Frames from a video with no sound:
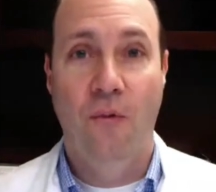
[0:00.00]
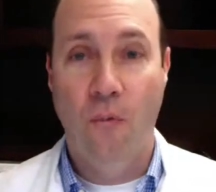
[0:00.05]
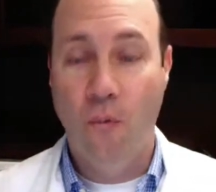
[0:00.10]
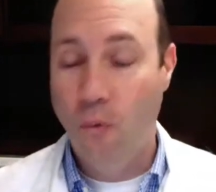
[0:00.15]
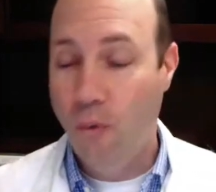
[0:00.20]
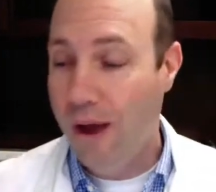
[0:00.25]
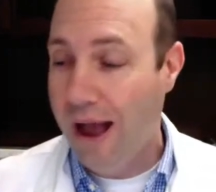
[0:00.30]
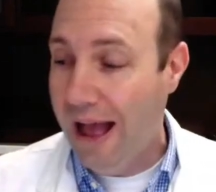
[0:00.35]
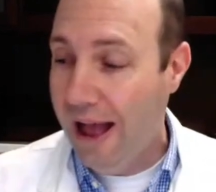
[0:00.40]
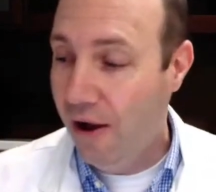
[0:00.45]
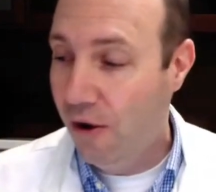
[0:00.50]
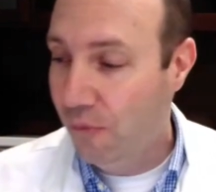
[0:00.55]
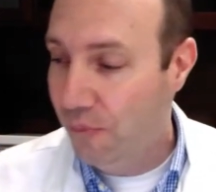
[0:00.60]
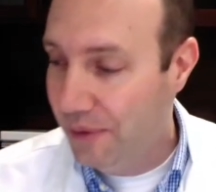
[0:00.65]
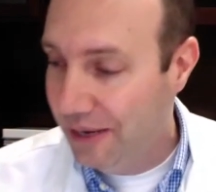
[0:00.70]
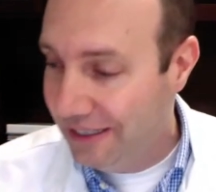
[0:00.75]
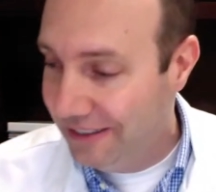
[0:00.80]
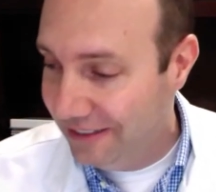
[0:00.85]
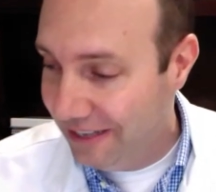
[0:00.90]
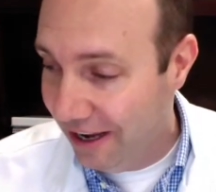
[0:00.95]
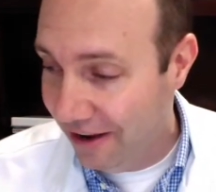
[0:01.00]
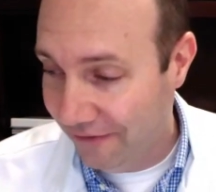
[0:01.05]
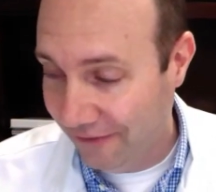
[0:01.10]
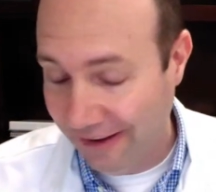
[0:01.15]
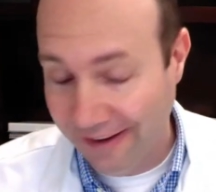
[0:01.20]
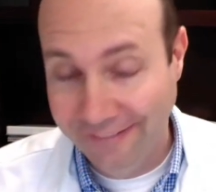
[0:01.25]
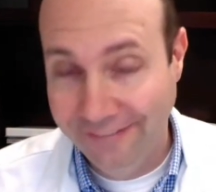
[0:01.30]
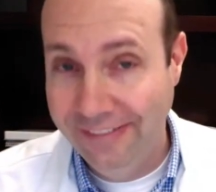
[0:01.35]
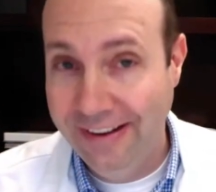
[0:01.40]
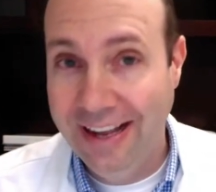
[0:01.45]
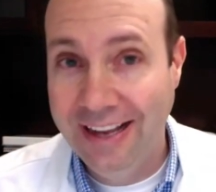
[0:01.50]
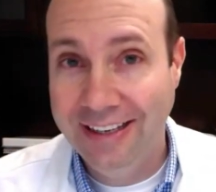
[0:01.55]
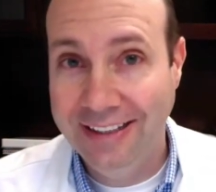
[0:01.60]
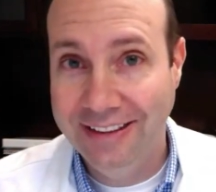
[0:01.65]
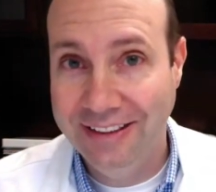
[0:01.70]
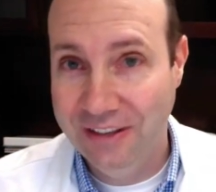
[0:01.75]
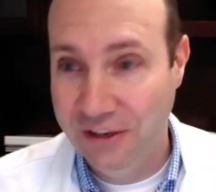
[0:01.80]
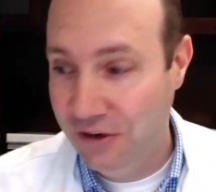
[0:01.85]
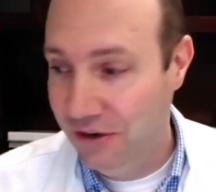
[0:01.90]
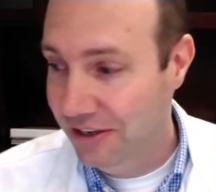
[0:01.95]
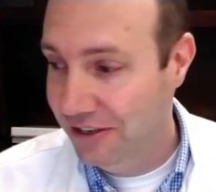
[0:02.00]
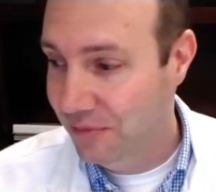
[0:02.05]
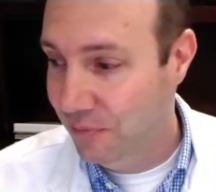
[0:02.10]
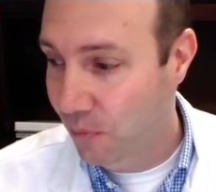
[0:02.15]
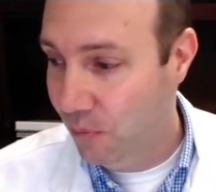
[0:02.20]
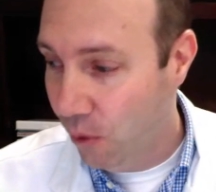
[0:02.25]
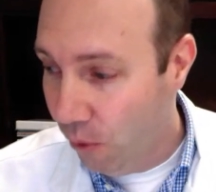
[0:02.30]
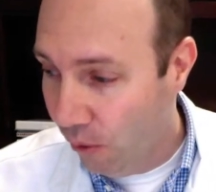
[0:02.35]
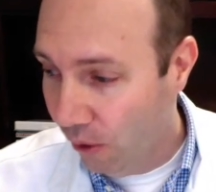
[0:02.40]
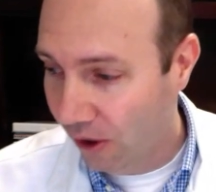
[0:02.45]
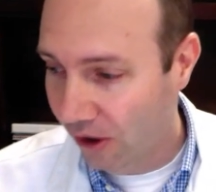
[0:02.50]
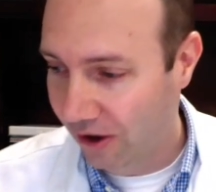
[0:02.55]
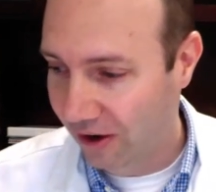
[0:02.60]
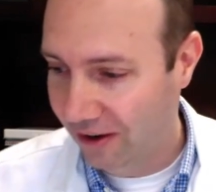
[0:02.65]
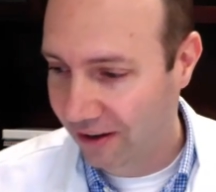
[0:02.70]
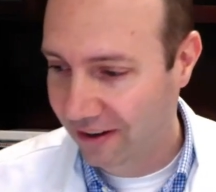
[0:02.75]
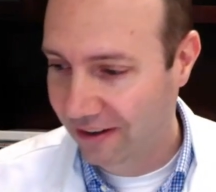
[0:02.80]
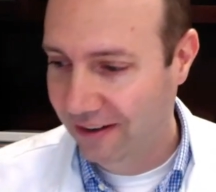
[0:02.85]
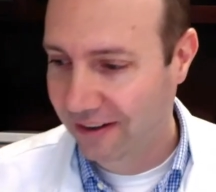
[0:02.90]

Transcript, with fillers: Wow, big stuff. In fact, there is more.